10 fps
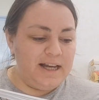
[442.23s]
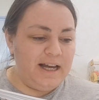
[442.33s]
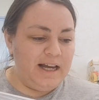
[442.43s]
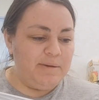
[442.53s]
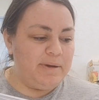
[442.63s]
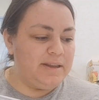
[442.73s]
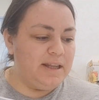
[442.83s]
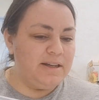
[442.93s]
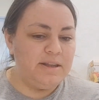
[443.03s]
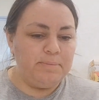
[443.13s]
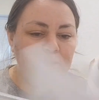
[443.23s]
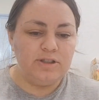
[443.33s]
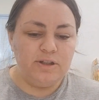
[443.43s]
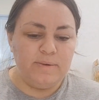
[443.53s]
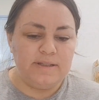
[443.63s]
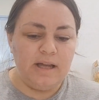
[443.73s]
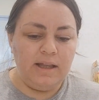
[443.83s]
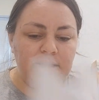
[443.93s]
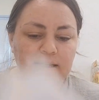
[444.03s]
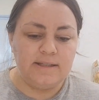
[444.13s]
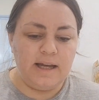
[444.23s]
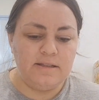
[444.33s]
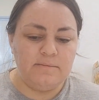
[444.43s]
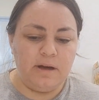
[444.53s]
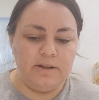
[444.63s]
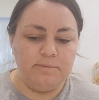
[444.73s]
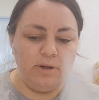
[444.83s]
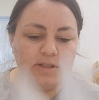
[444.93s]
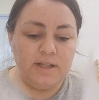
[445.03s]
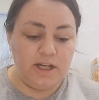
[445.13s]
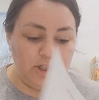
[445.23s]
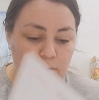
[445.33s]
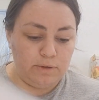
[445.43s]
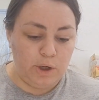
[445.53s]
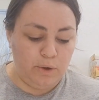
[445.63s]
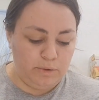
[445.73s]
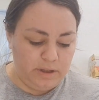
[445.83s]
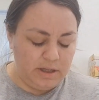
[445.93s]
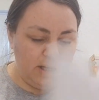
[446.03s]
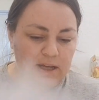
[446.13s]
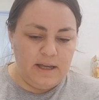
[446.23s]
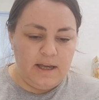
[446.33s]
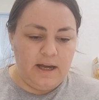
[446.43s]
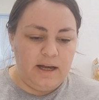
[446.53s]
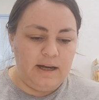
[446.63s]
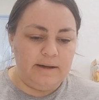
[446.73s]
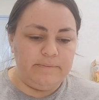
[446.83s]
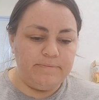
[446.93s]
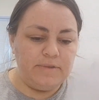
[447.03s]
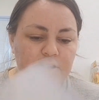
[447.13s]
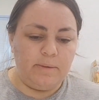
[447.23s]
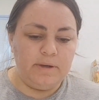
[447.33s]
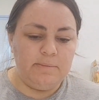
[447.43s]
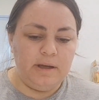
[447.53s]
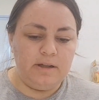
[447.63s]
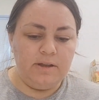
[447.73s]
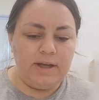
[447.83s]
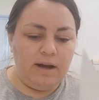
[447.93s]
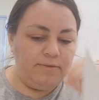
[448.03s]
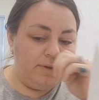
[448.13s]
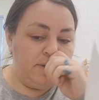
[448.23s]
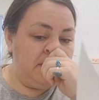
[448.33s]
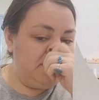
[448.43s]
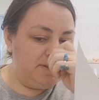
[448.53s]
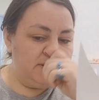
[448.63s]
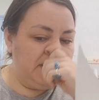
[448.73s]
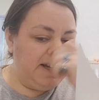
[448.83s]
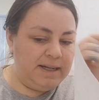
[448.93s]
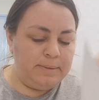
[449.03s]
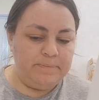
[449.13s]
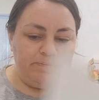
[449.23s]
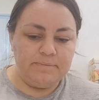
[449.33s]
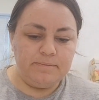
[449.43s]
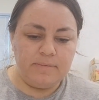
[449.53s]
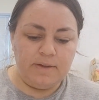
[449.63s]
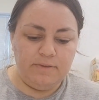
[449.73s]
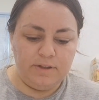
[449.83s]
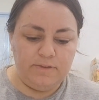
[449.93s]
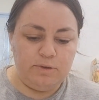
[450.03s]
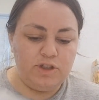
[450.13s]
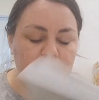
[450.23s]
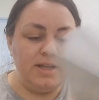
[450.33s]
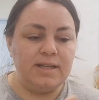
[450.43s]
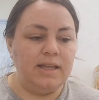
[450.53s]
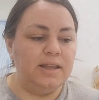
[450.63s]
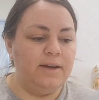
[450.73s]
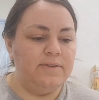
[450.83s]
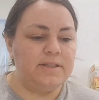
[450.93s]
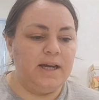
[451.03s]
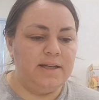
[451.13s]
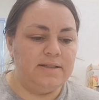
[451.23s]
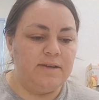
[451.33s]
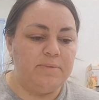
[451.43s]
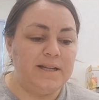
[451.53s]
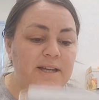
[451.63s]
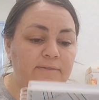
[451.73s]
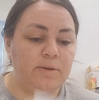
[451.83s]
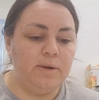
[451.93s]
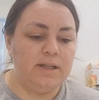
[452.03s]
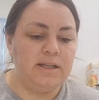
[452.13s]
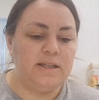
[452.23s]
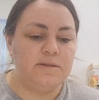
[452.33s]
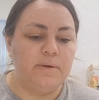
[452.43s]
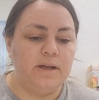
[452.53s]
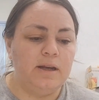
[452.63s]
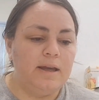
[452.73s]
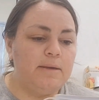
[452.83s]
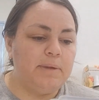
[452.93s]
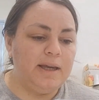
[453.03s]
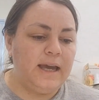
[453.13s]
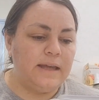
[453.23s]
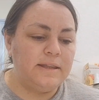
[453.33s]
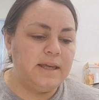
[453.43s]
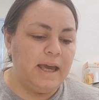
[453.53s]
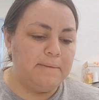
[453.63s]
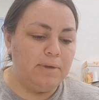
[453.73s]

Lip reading: And then the person who was selling this had some other books that I don't own. So I'm going to be on the lookout for those for the future because I love this kind of stuff. But I definitely want to get this one by Kathy K.